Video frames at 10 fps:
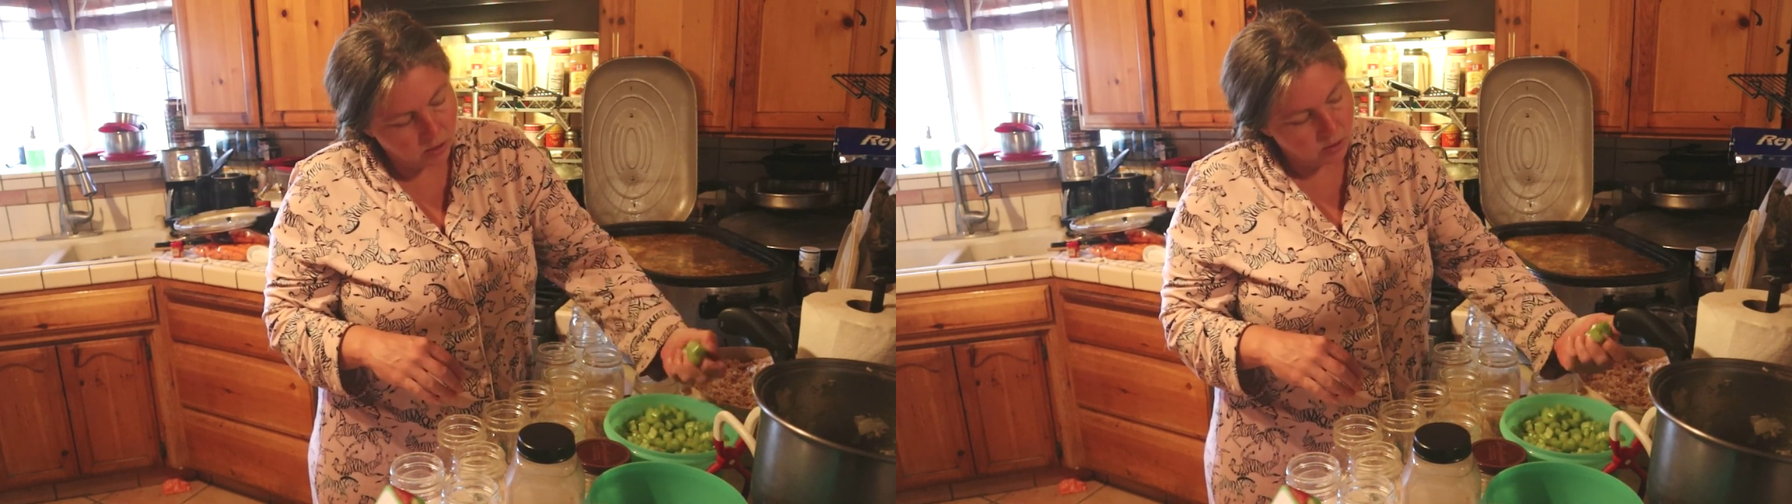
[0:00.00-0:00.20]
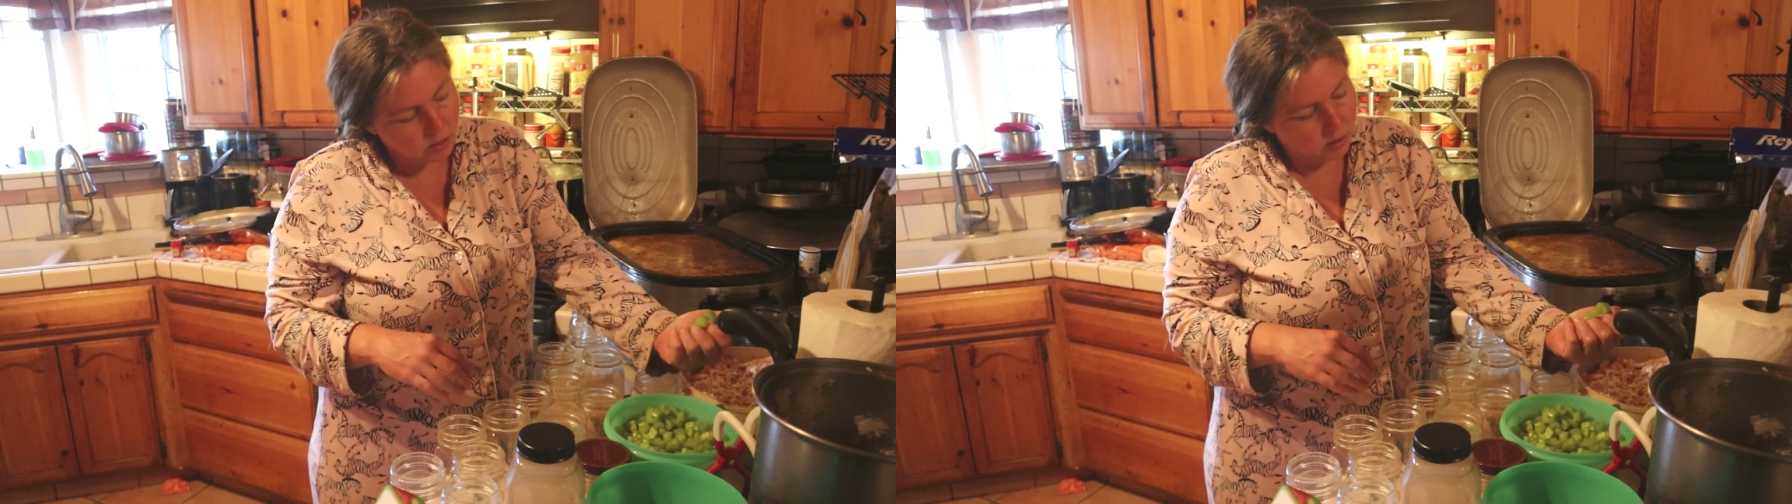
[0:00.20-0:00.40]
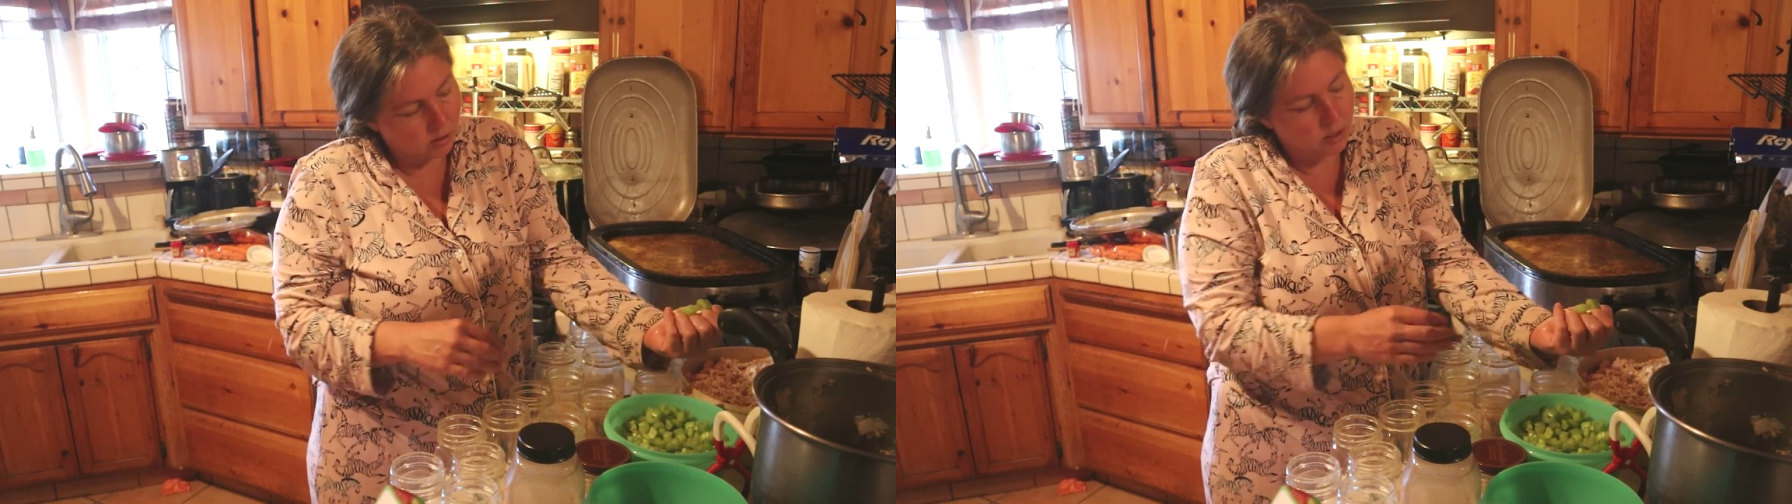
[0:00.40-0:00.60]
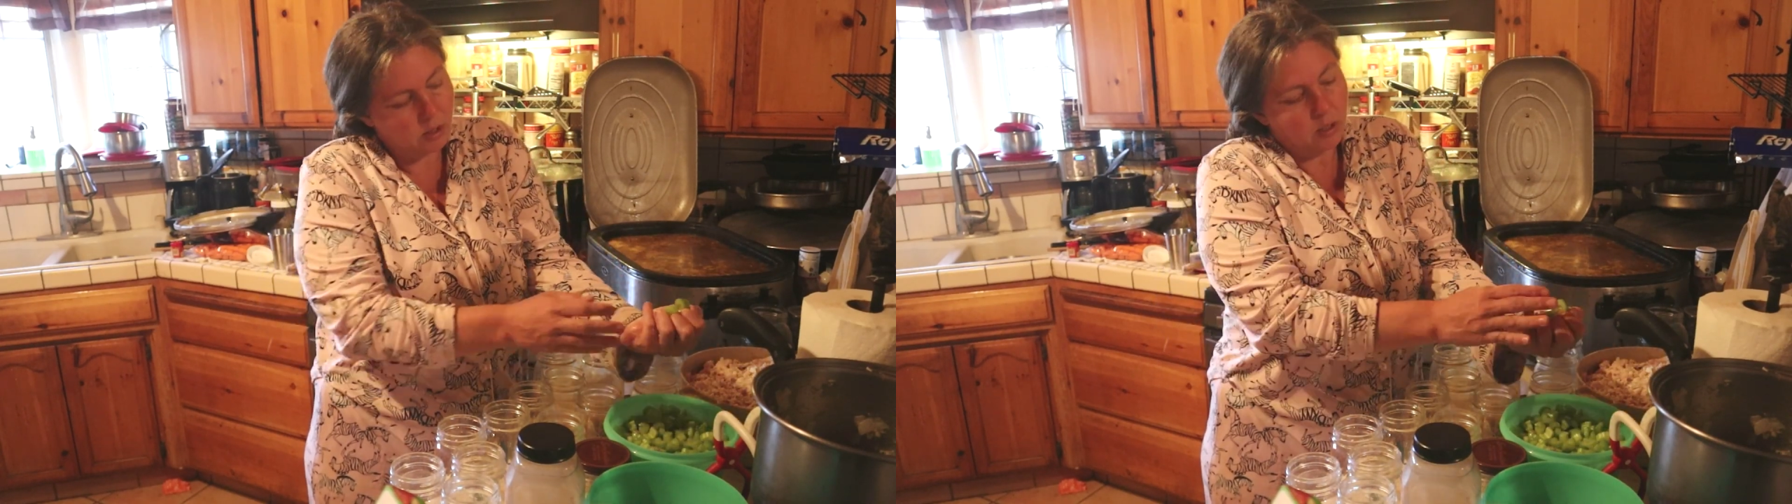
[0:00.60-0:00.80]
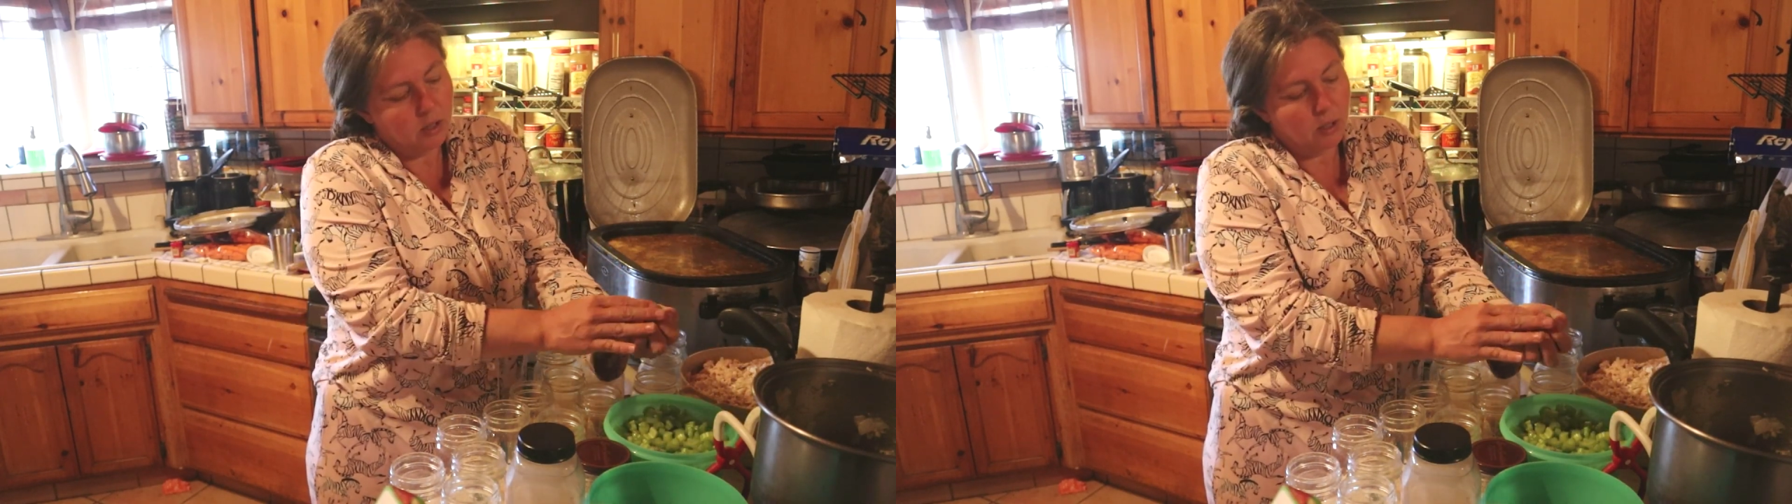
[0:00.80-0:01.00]
Just like
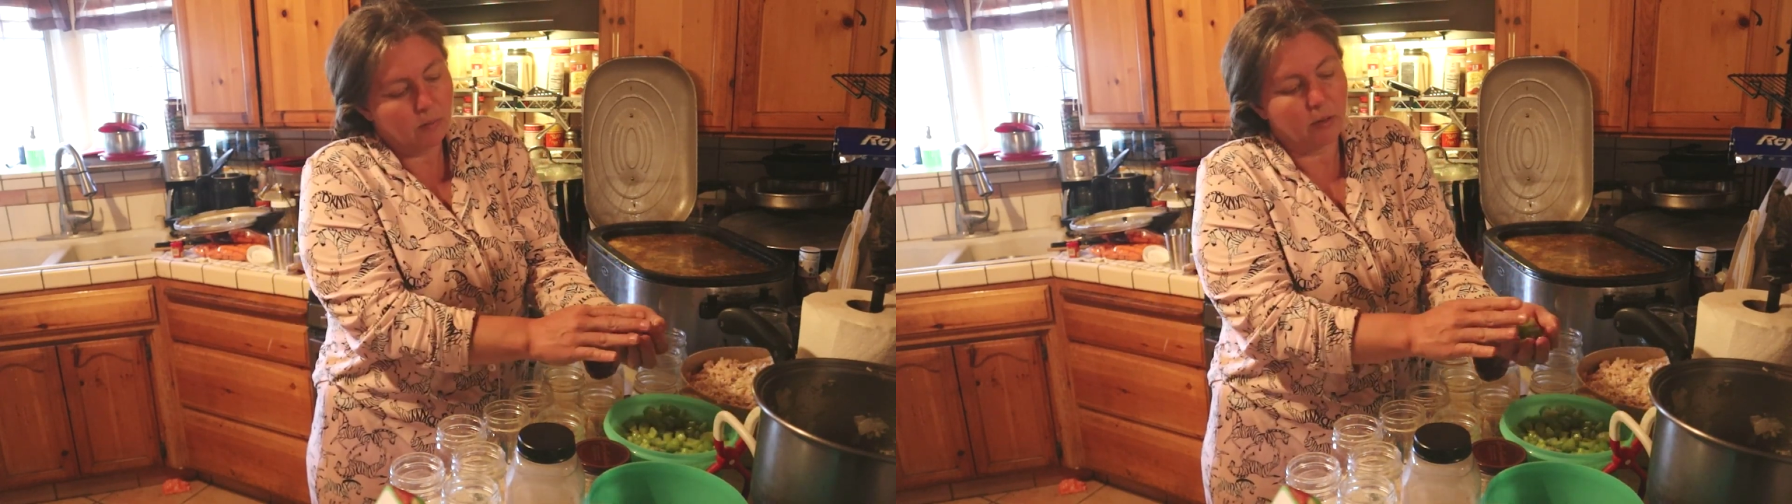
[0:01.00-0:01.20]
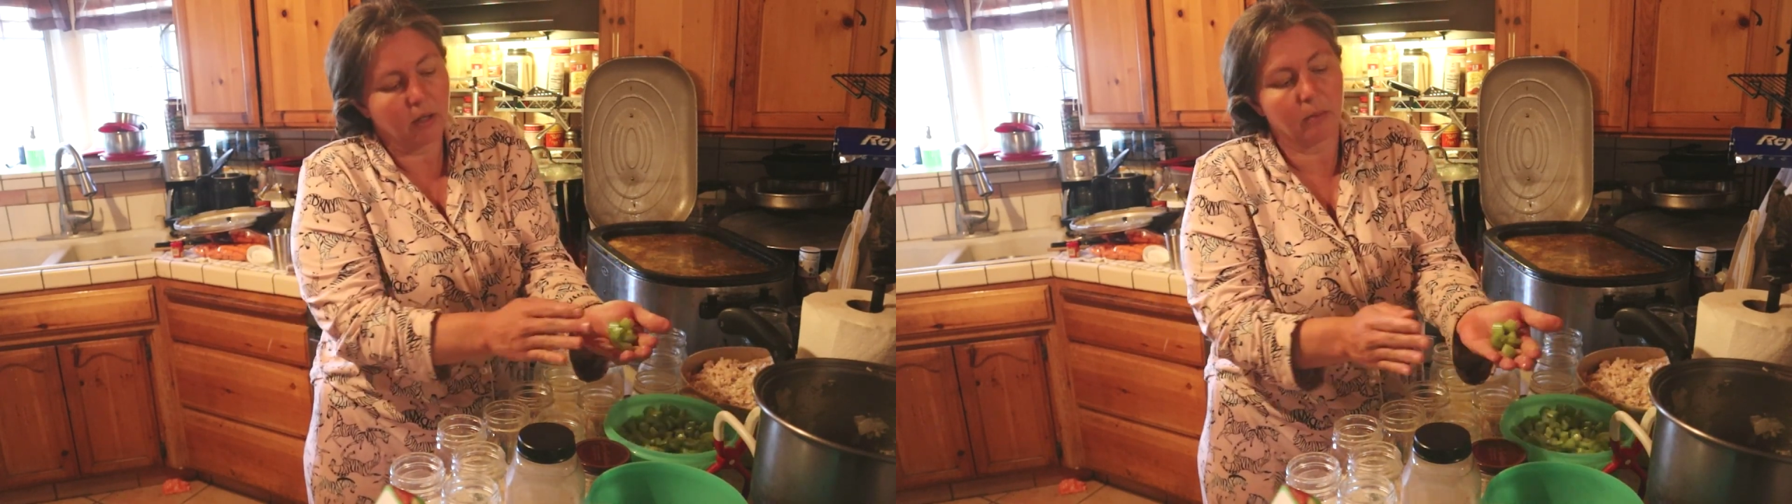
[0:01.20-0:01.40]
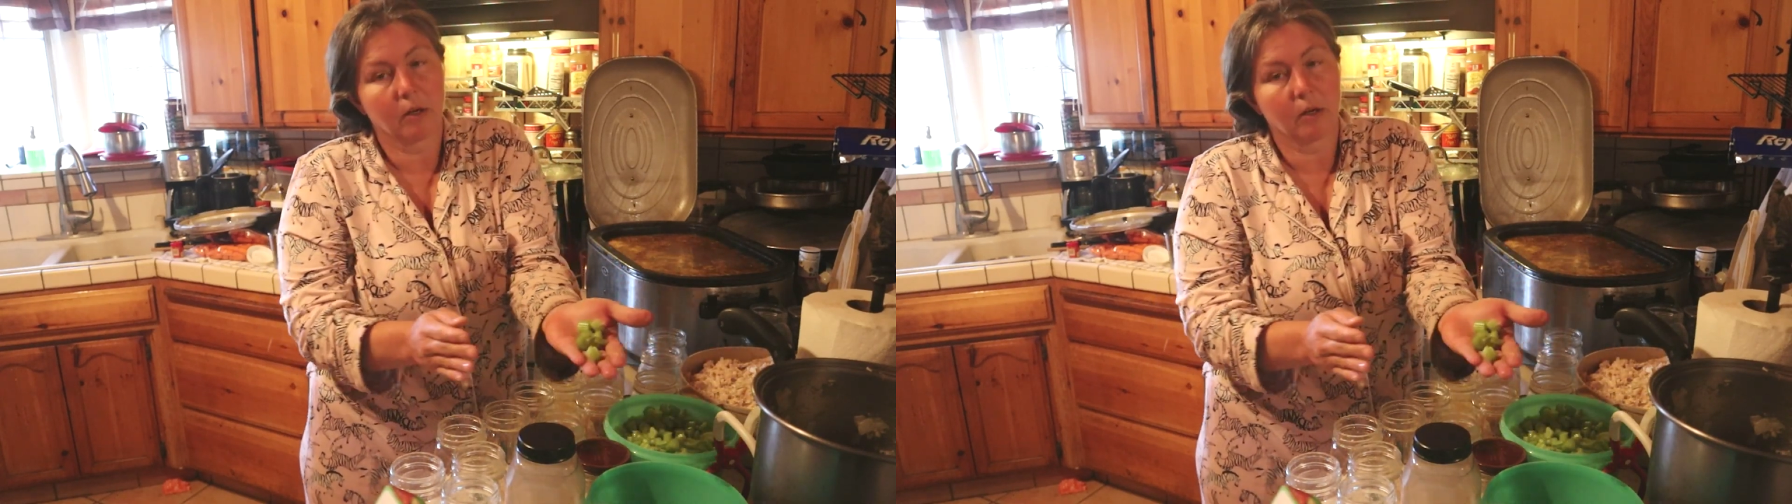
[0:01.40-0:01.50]
about that